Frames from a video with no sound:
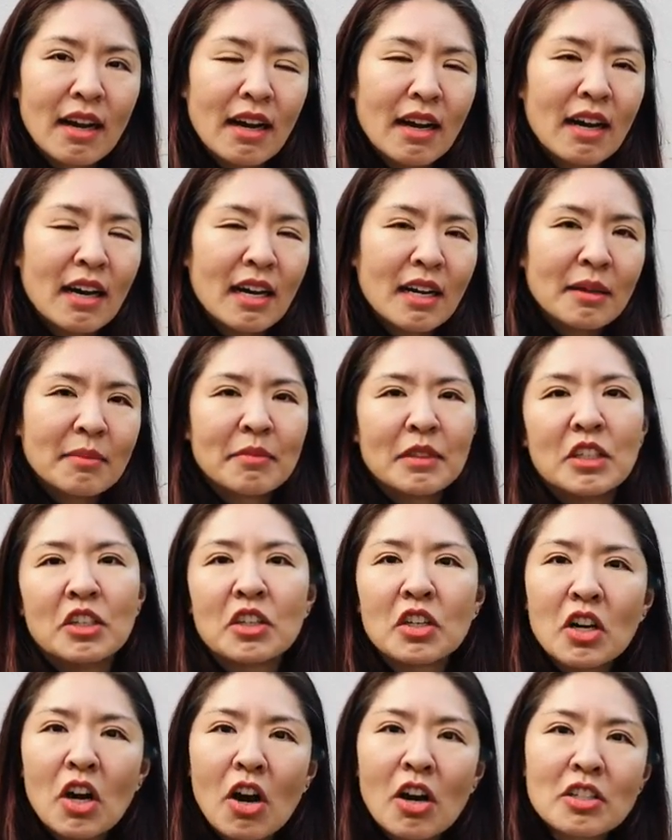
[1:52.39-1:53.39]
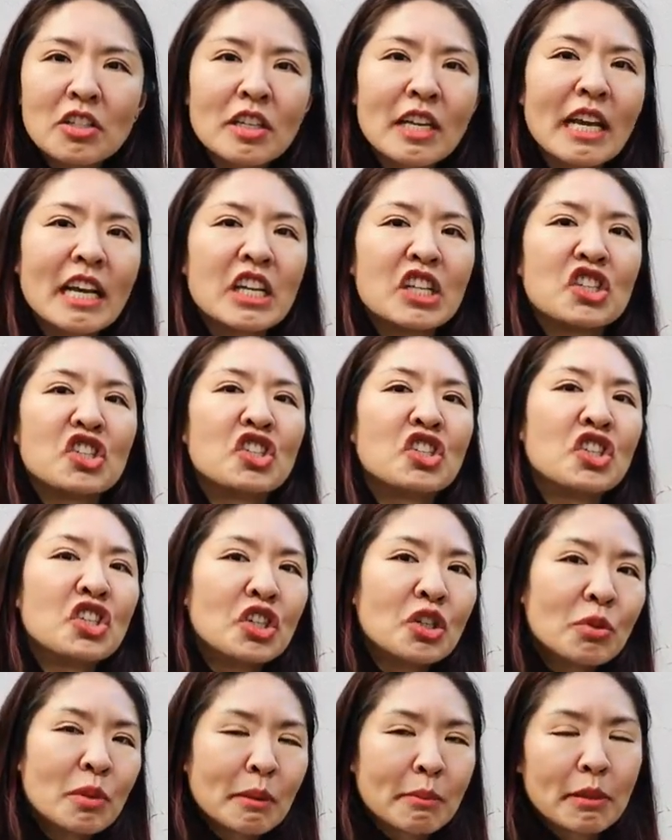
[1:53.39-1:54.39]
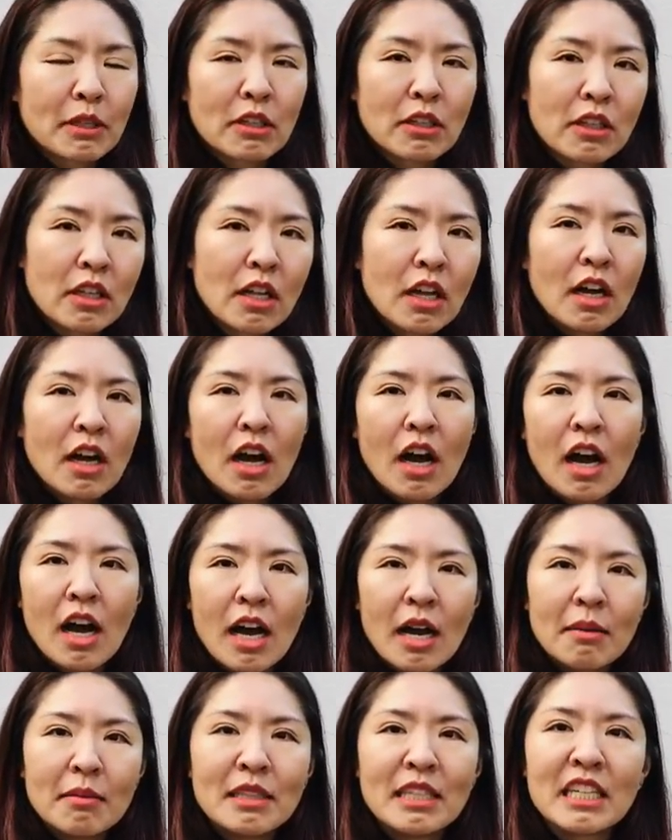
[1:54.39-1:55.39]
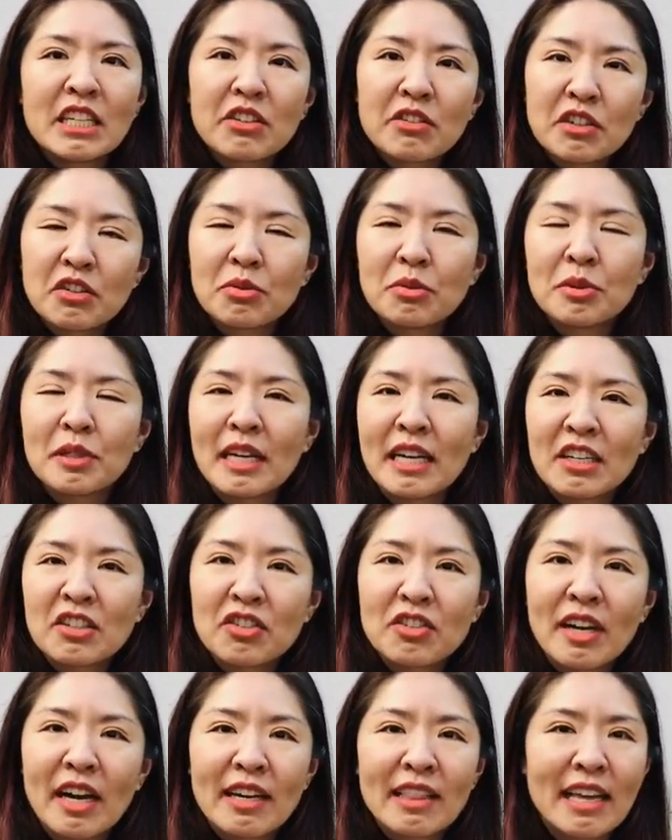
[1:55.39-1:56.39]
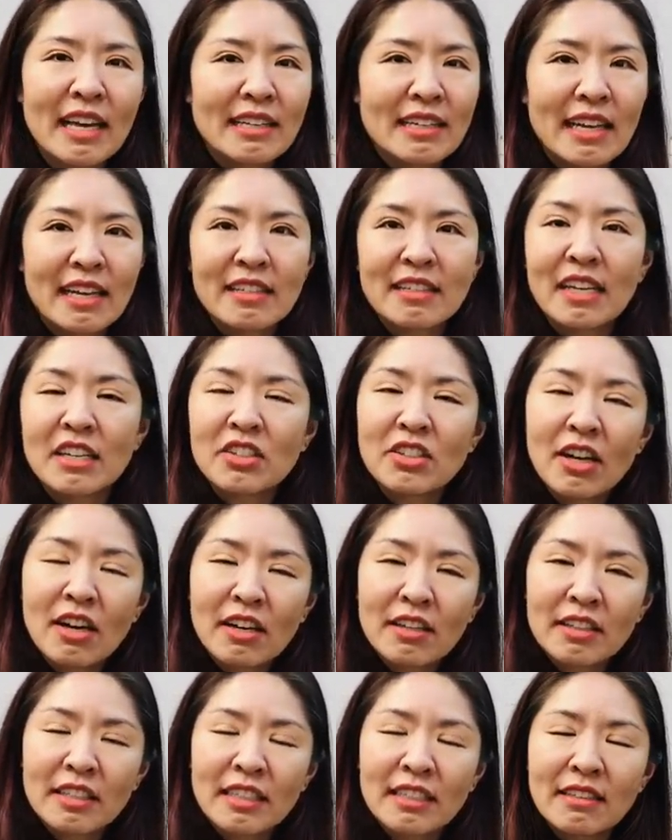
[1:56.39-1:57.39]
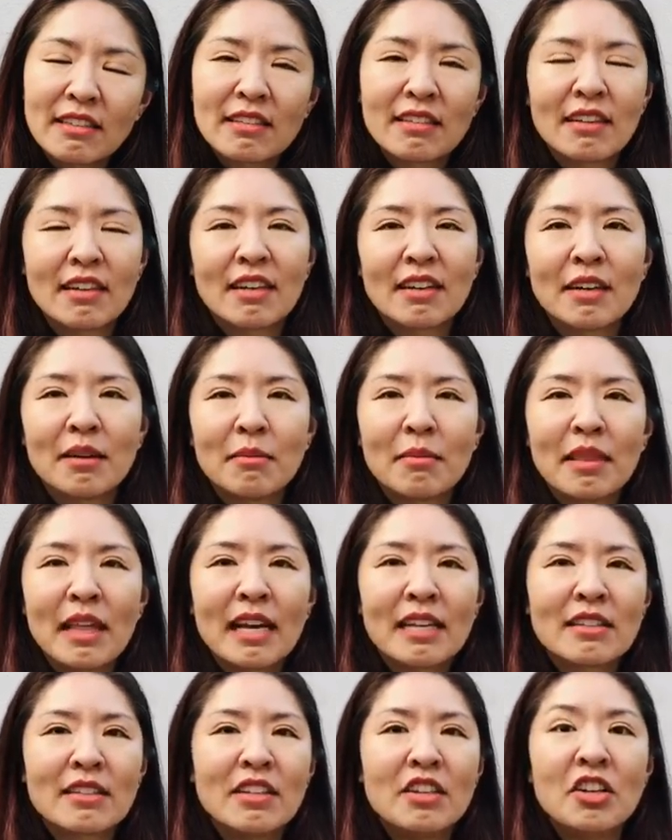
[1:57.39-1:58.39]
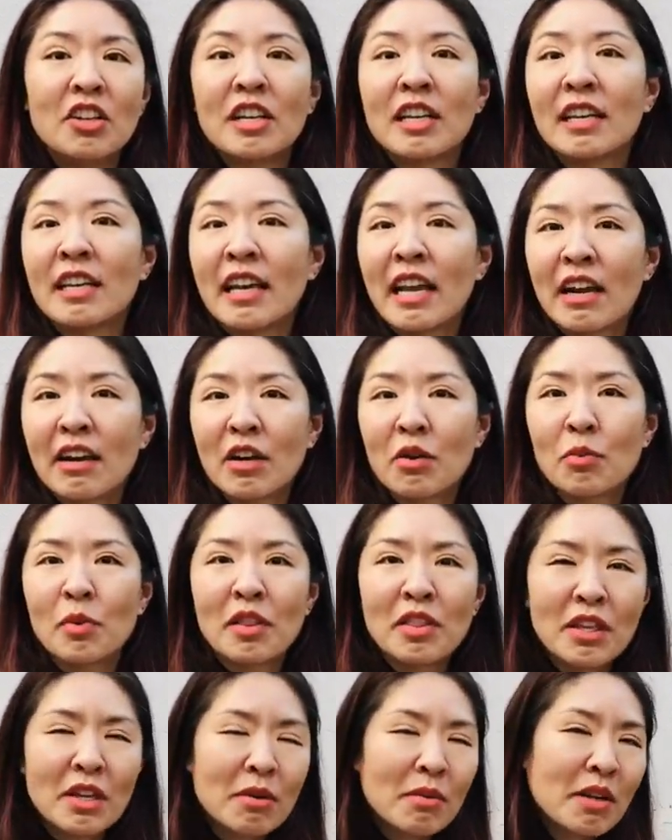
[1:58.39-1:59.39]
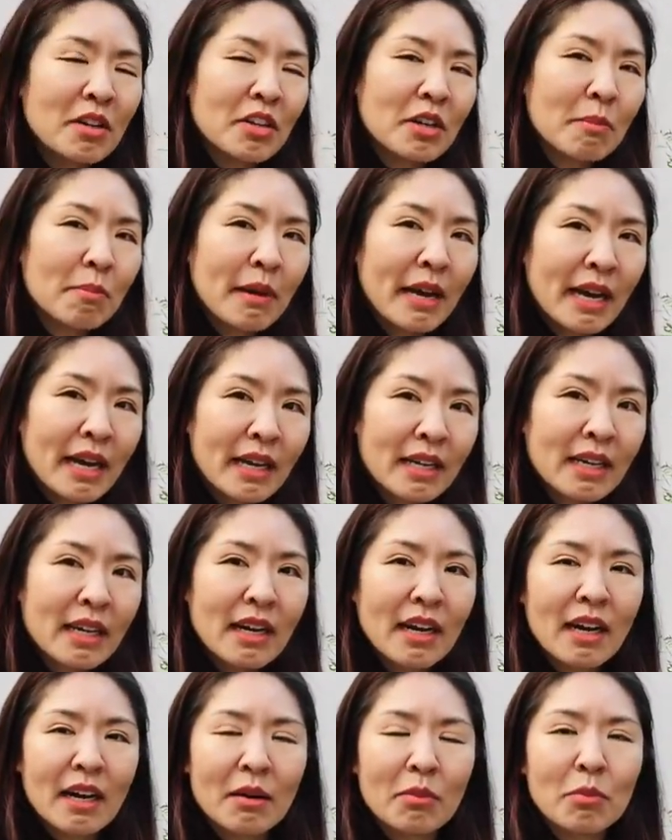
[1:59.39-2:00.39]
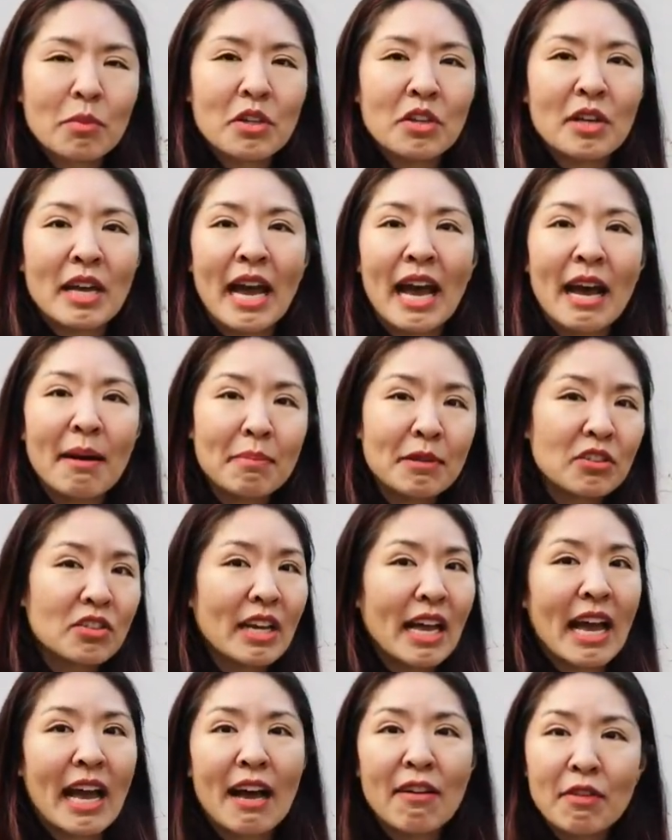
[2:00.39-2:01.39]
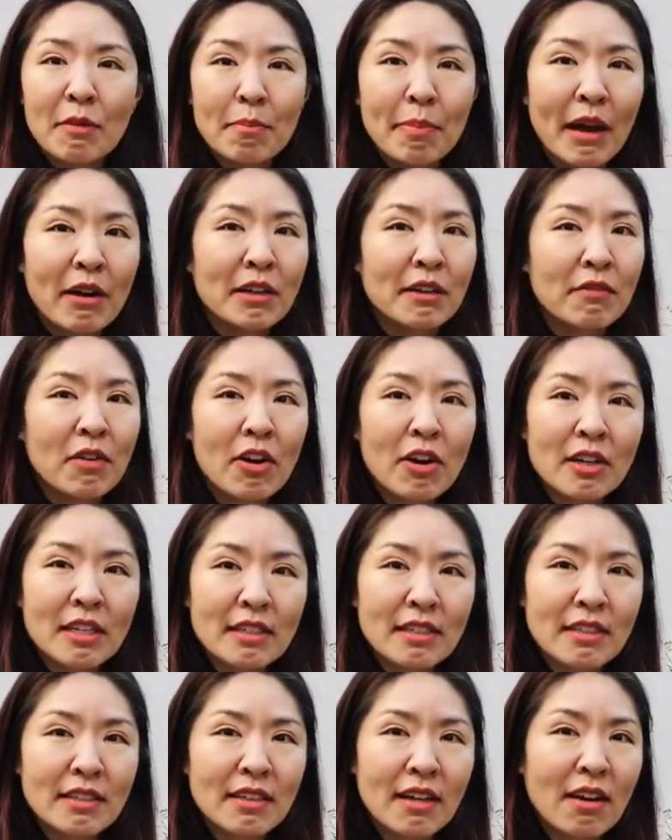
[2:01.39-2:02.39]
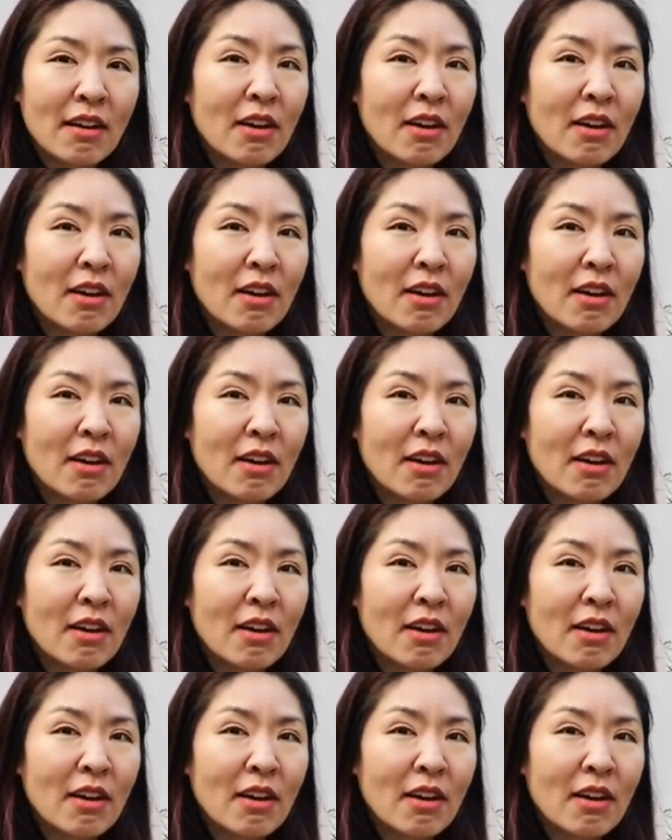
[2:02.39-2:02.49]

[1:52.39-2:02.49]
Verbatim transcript: Um, you can also get chewable uh, licorice root extract that tastes like chocolate, um, that you can carry with you in your bag. Um, when you happen to have a bout of heart, uh,